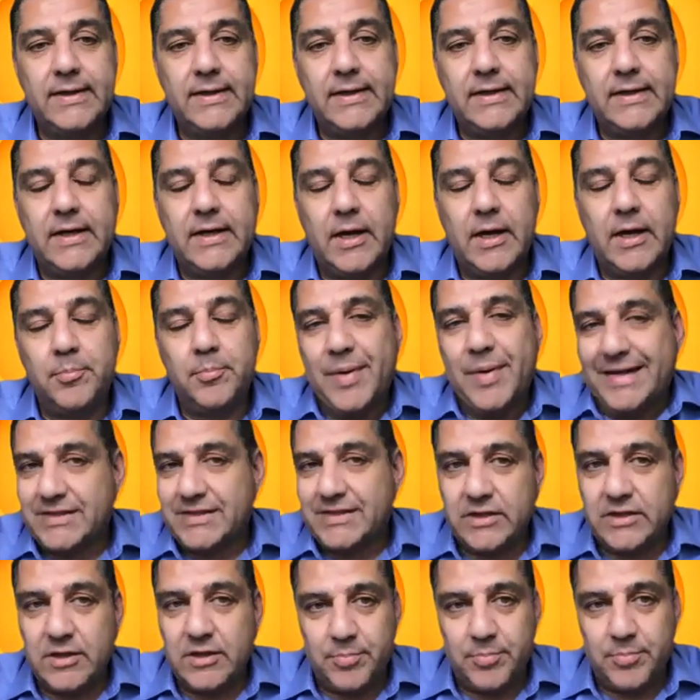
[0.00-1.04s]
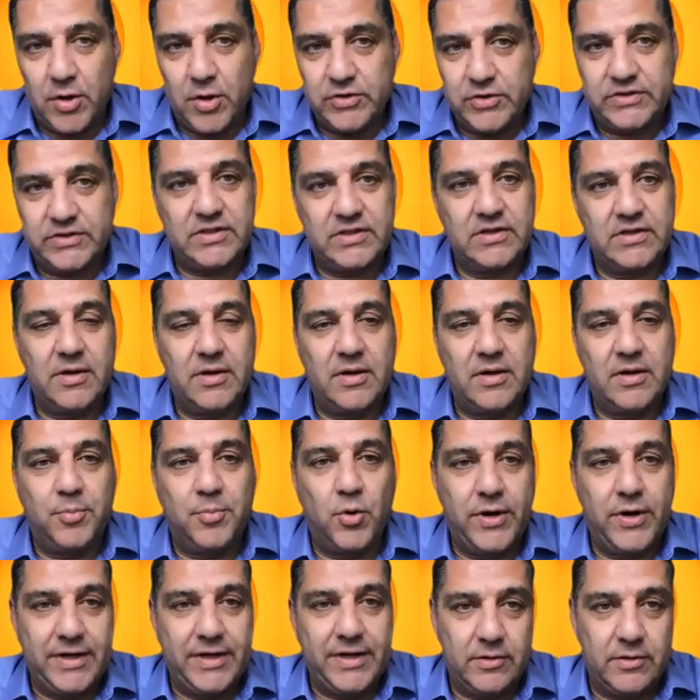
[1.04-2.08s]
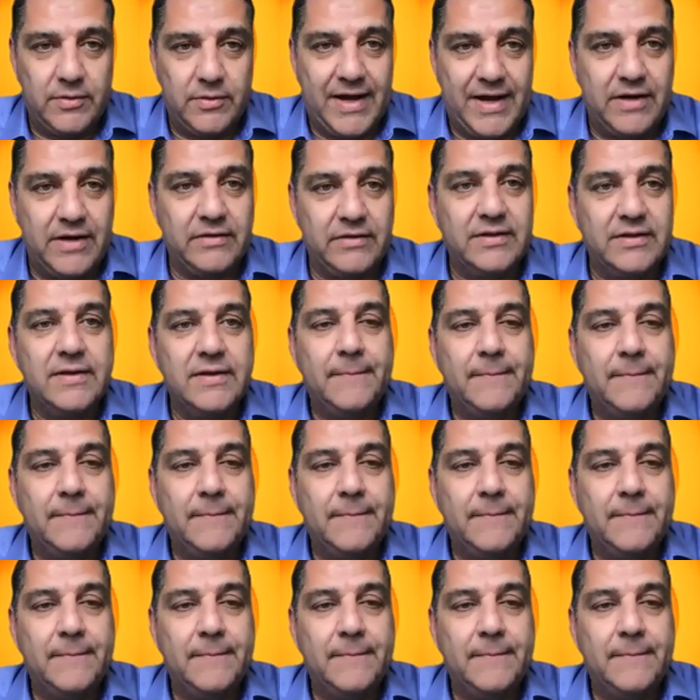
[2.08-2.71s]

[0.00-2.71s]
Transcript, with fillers: Um, Bettiner posted a, a, point around,